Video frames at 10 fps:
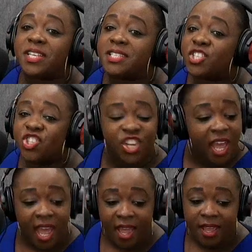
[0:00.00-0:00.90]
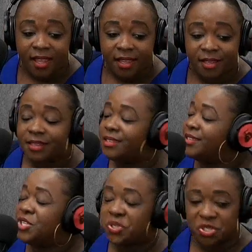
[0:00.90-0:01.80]
a chair?
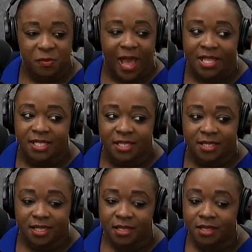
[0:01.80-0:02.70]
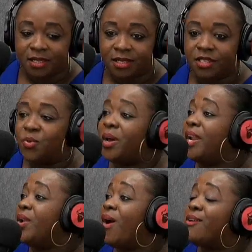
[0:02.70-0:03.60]
YouTube has it. You want to
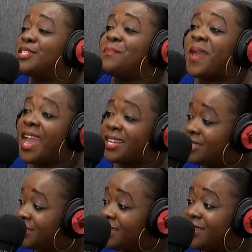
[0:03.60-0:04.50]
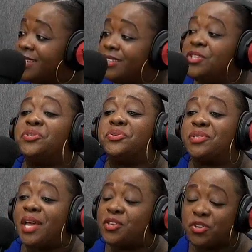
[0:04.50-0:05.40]
know how to paint?
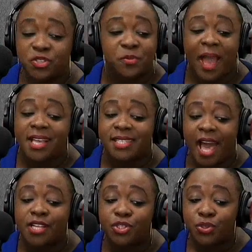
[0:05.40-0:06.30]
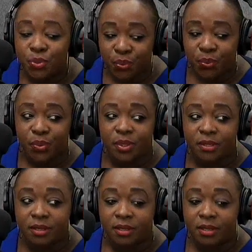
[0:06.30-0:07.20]
YouTube has that too.
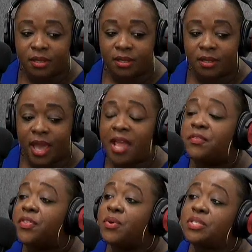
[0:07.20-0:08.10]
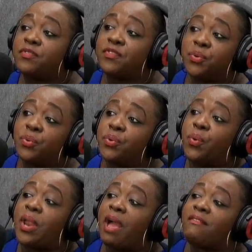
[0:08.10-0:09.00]
And for those of you who
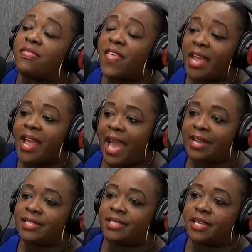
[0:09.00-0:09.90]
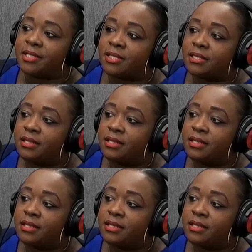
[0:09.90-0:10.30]
don't have that access